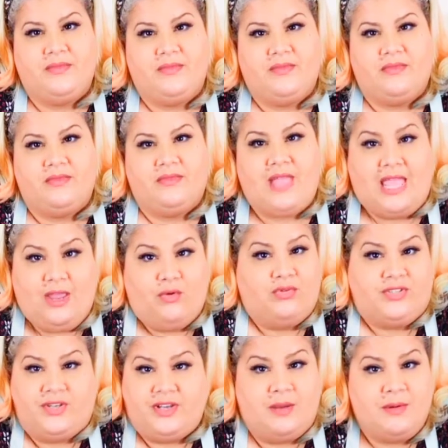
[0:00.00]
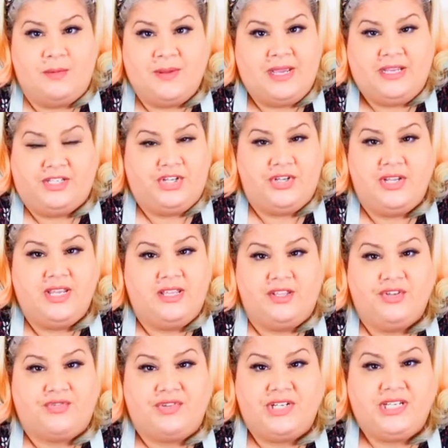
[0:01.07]
they also come in a packet, so you can get
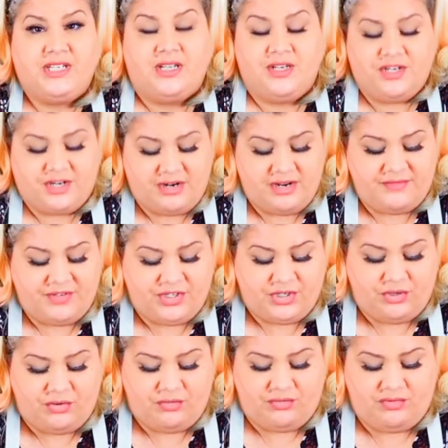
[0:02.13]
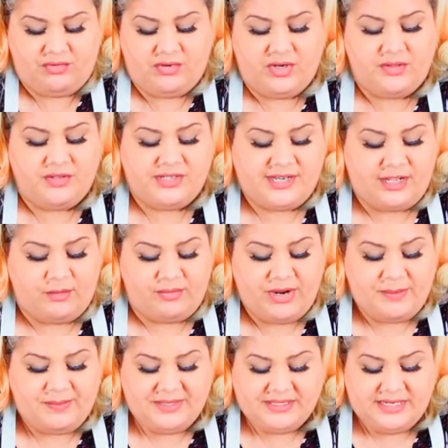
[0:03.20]
those ready done. You don't have to do, you know, the stale
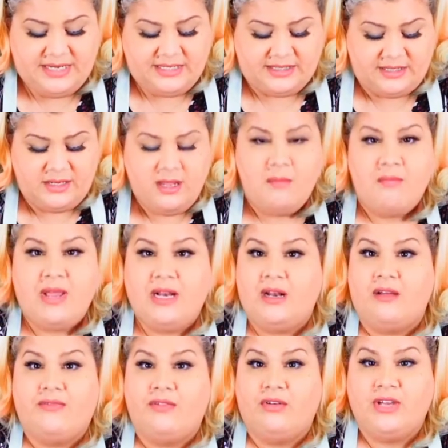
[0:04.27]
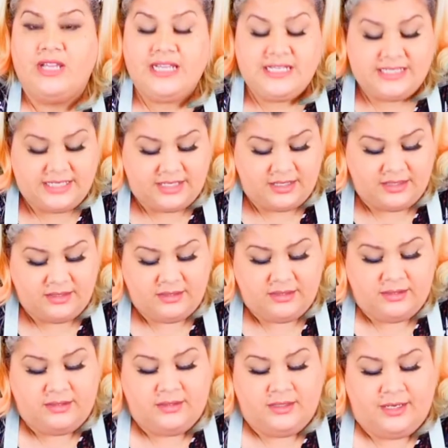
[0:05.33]
bread business. Make life a lot easier.
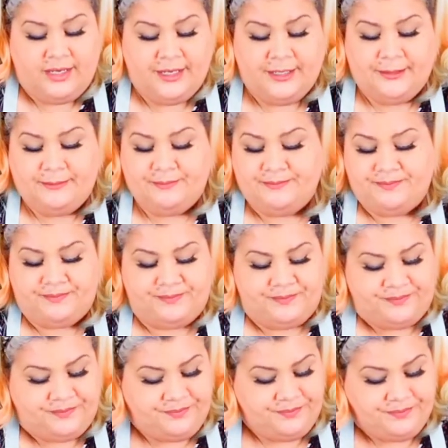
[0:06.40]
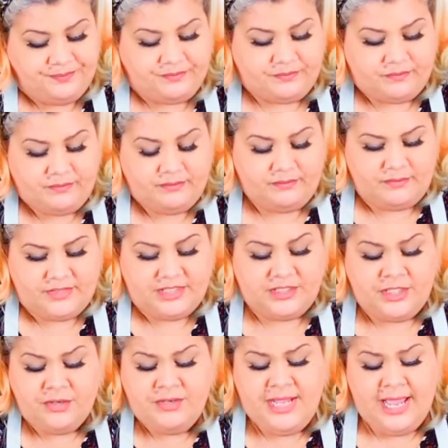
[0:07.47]

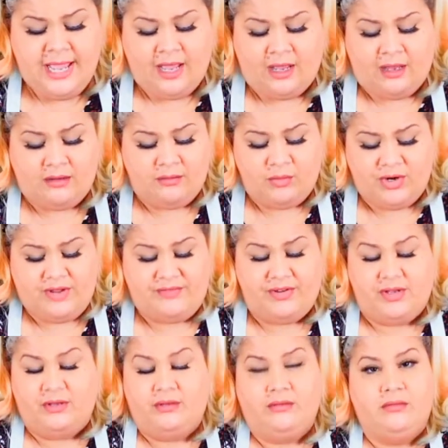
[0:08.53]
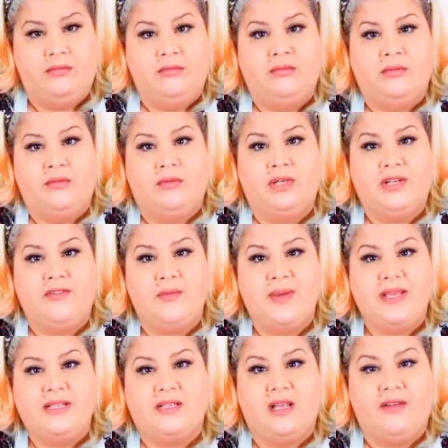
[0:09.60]
So yeah, whatever
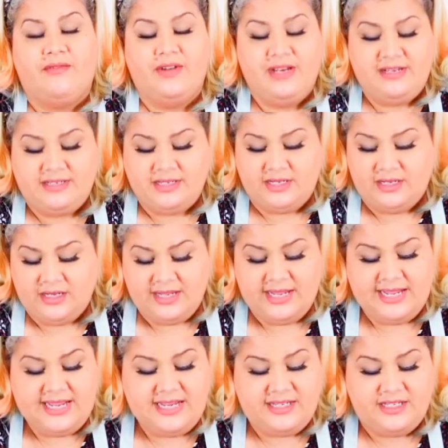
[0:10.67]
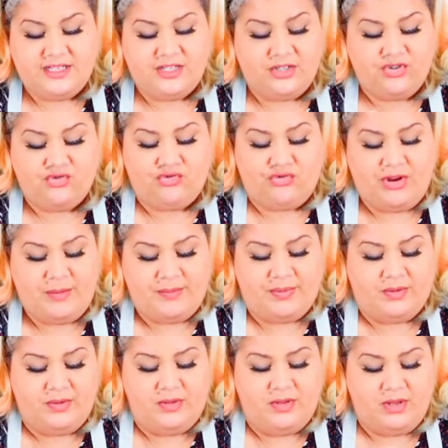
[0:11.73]
makes life an easier trip,
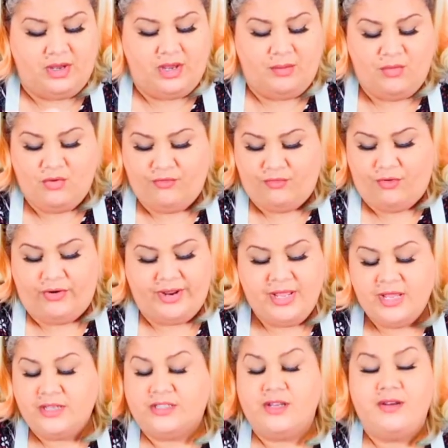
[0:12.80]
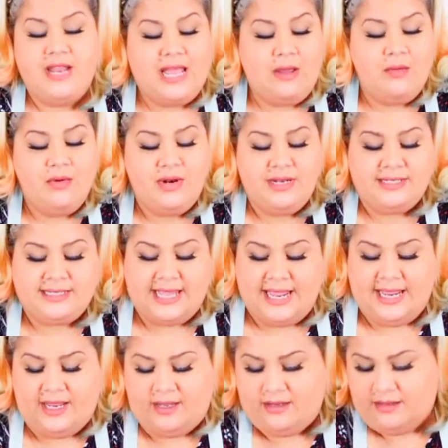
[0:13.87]
I'm all for it. So now I'm going to
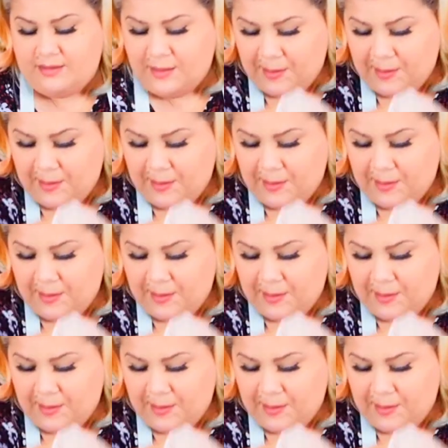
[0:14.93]
take,